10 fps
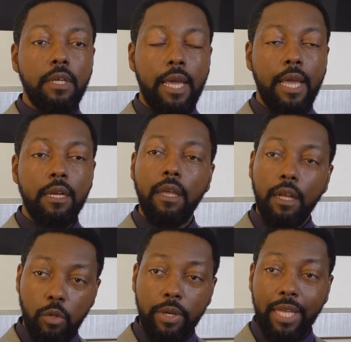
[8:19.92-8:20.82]
and
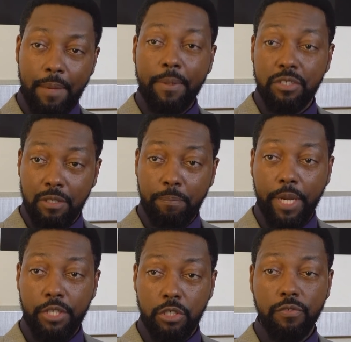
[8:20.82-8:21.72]
including images and
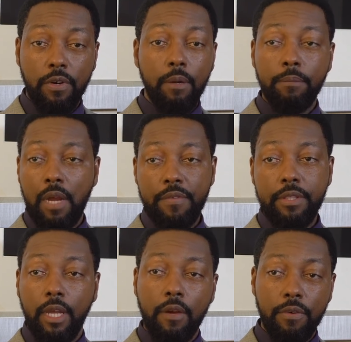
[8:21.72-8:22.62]
pictures from
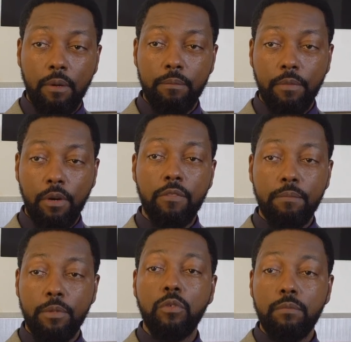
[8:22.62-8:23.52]
everything from Earth,
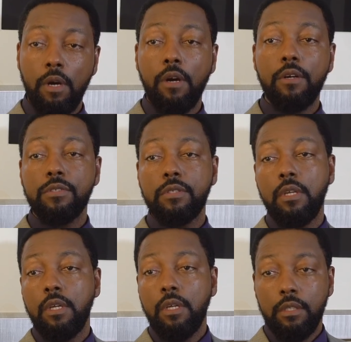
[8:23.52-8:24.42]
Moon, Mars,
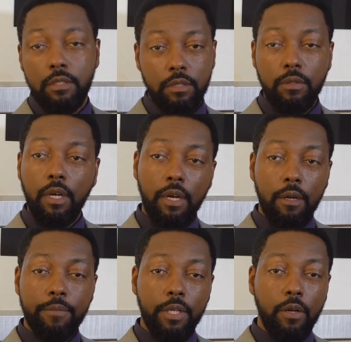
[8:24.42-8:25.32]

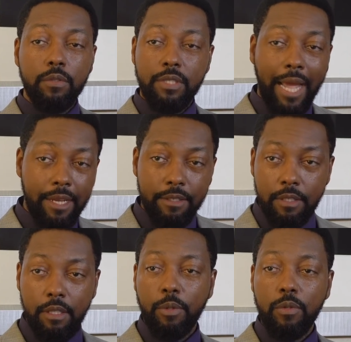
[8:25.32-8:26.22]
to
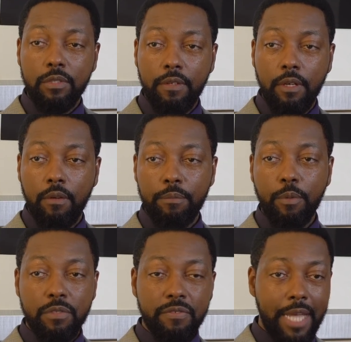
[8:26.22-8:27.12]
Titan, the
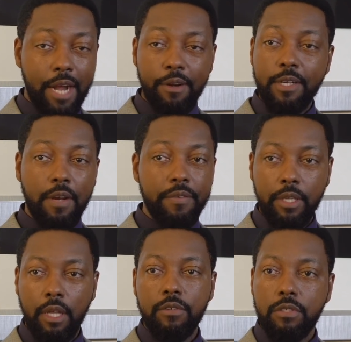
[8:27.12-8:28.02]
moons of Saturn, and
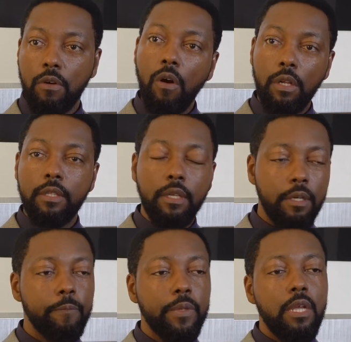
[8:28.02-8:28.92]
everything else. They're all in
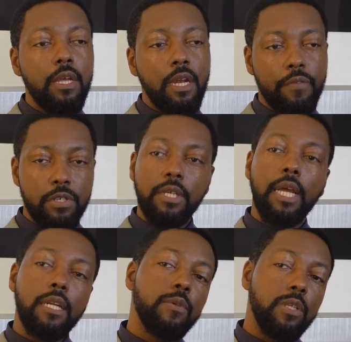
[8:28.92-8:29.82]
there. And the first thing
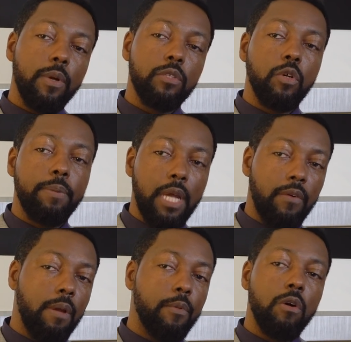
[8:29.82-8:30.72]
I did was I went to a
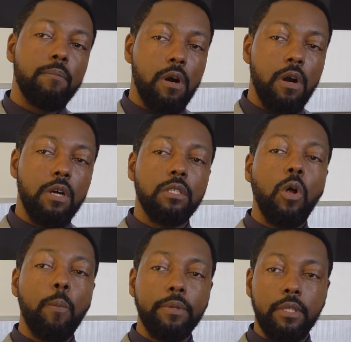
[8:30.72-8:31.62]
panorama on Mars and
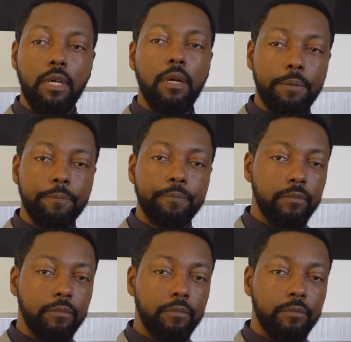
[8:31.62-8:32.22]
opened it up.